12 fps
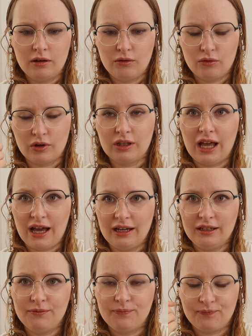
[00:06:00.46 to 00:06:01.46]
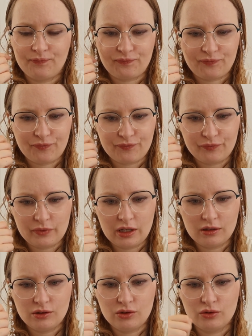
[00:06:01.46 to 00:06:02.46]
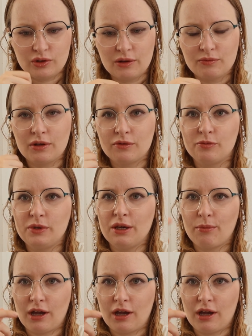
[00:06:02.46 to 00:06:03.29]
or a lie to sometimes be a